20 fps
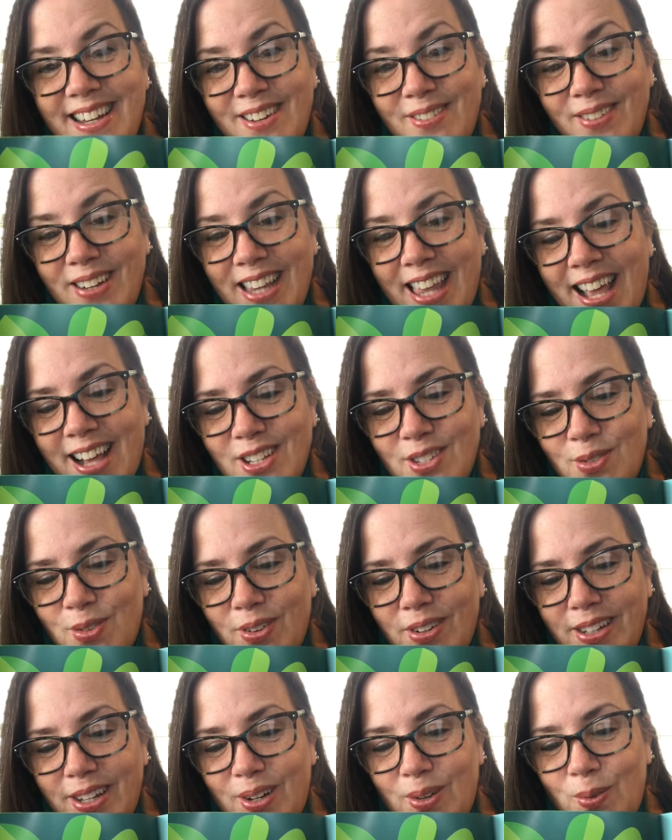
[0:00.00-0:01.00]
and relax for
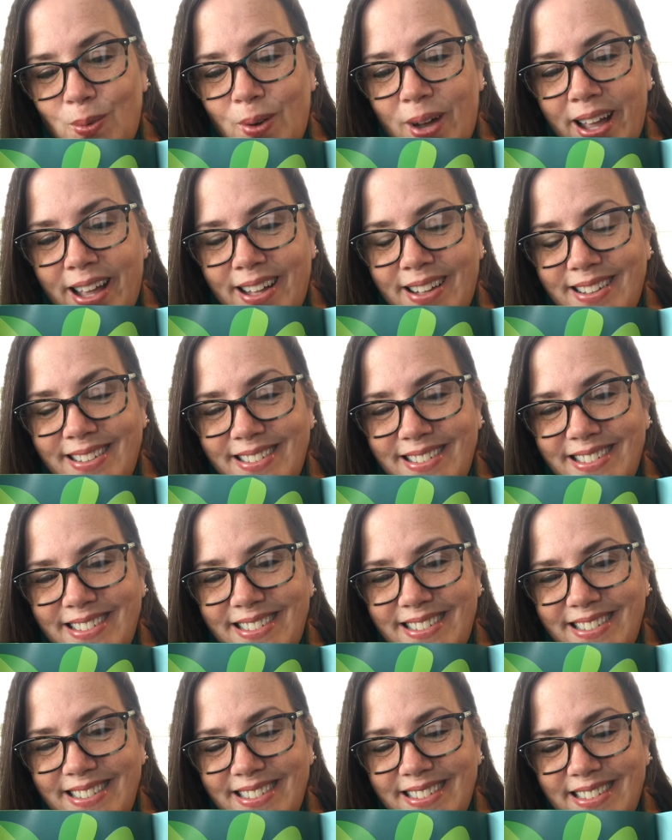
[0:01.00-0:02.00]
a little while.
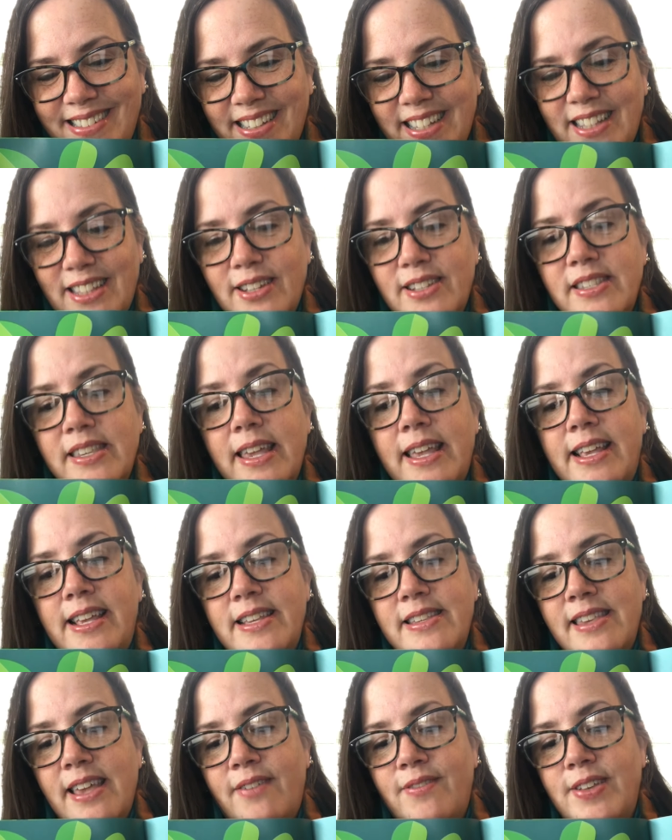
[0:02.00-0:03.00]
Looks like
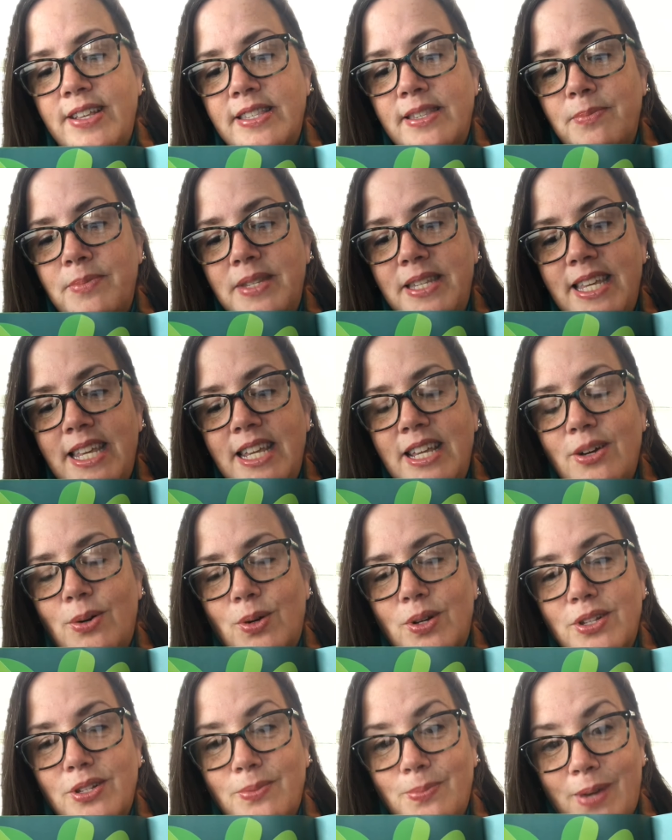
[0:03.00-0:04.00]
he's having some tea
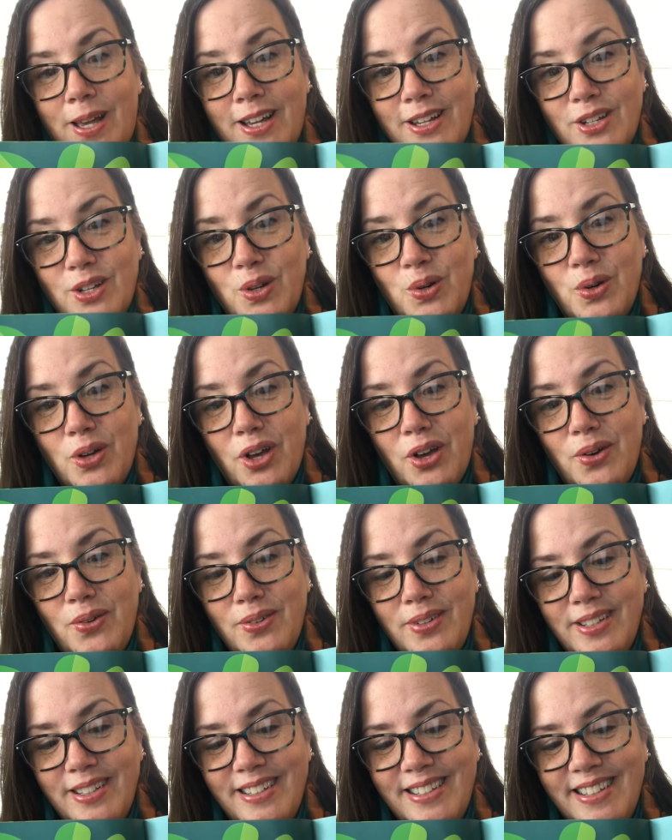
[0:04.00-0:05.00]
or some hot
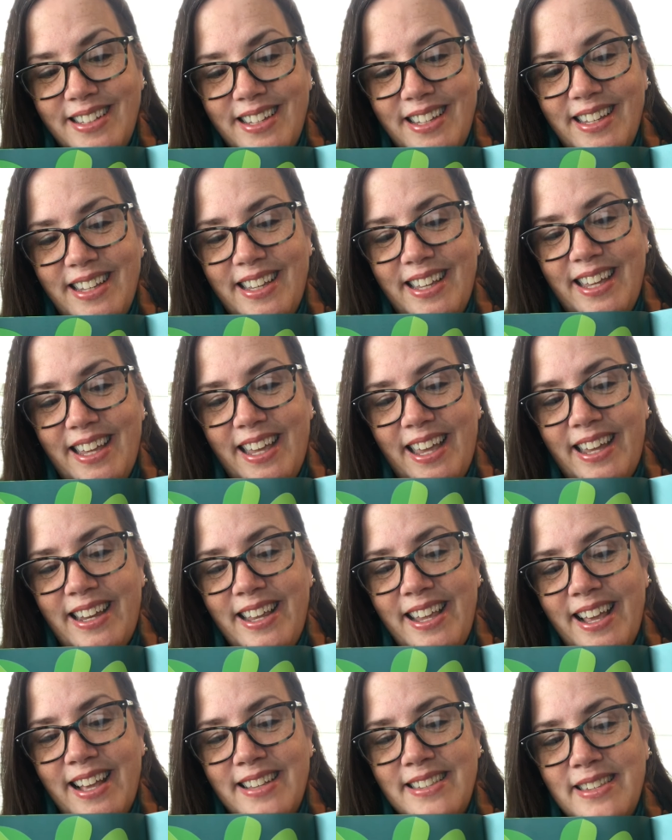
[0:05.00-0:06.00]
cocoa, and
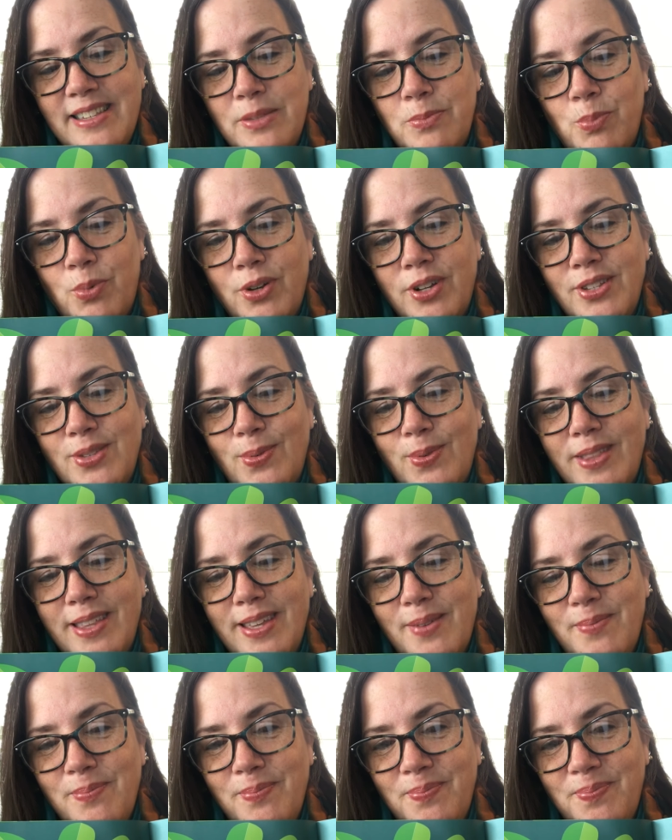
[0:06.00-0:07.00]
he has his books with
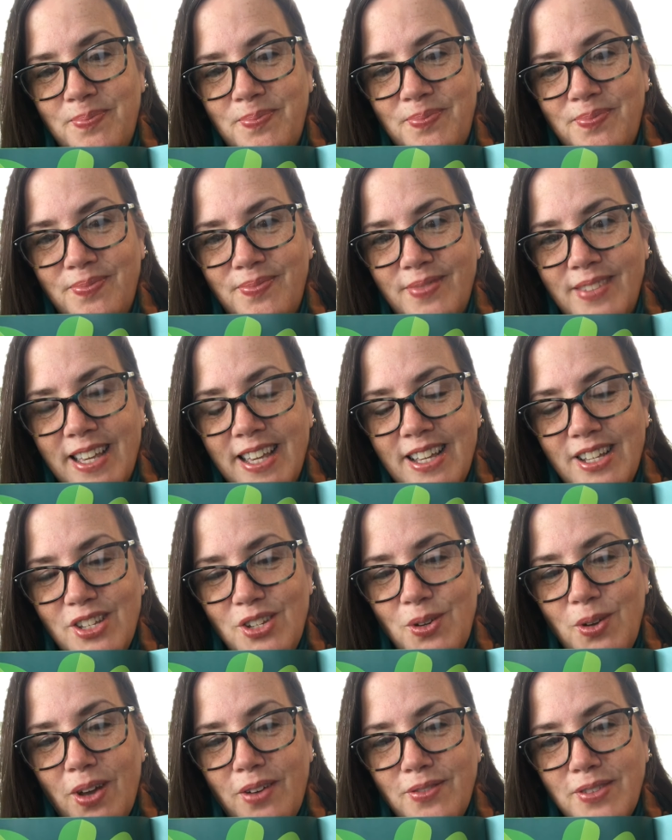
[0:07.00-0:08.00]
him.
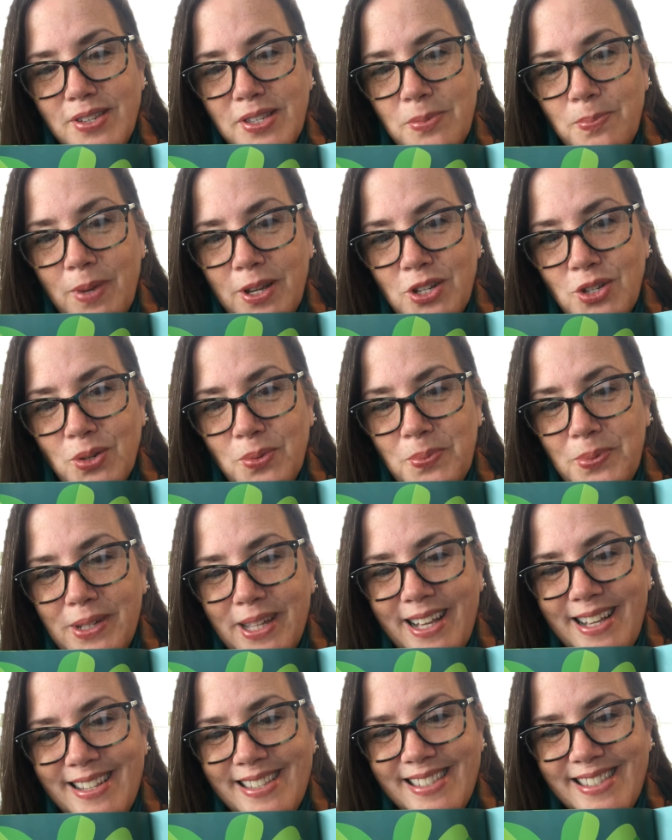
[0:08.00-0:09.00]
Do you have a special
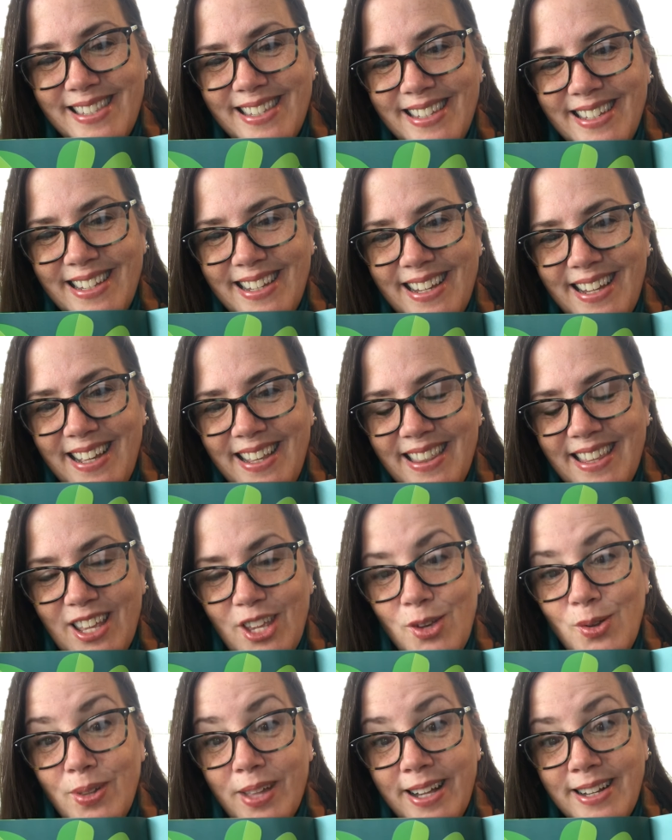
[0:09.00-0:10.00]
place that
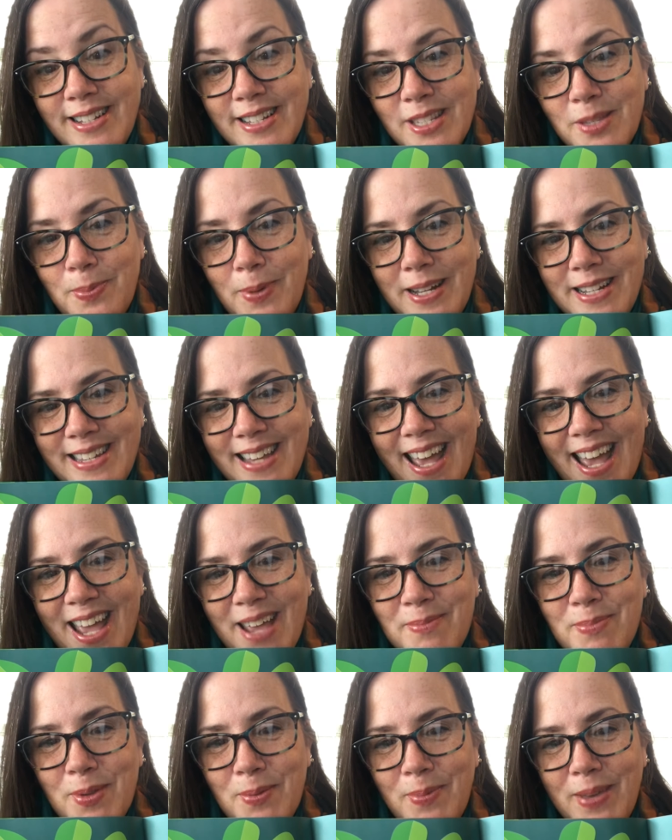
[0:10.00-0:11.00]
you like to spend
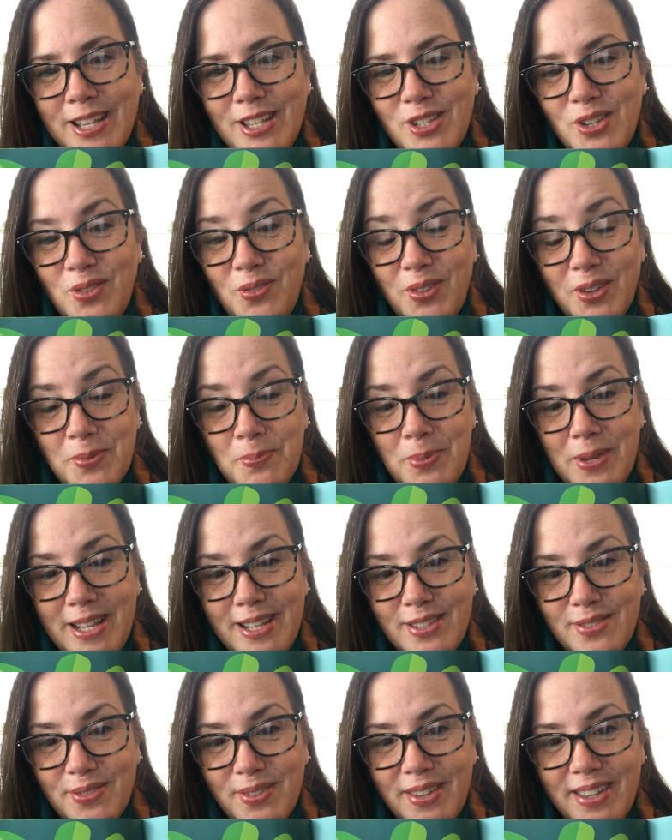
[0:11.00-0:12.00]
time that makes you feel
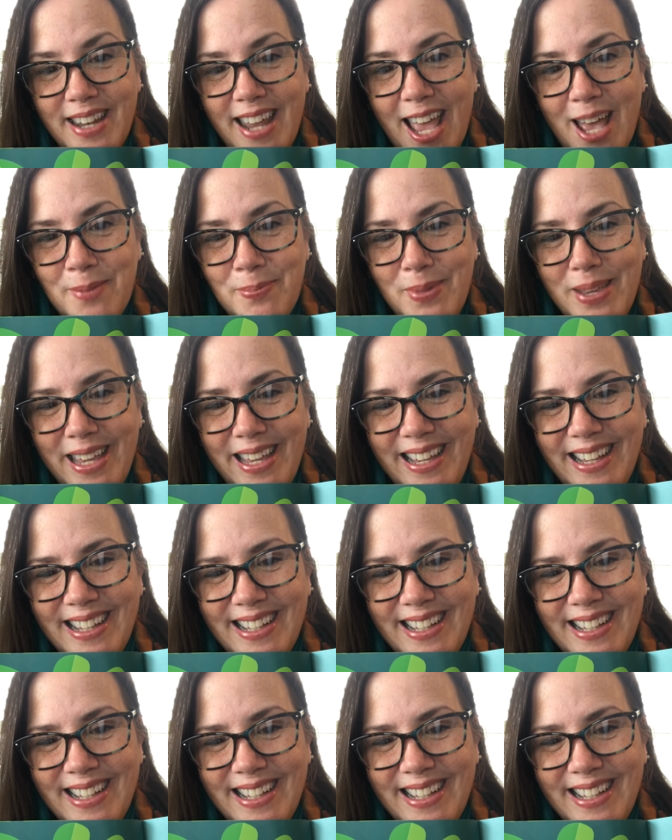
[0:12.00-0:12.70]
peaceful and happy?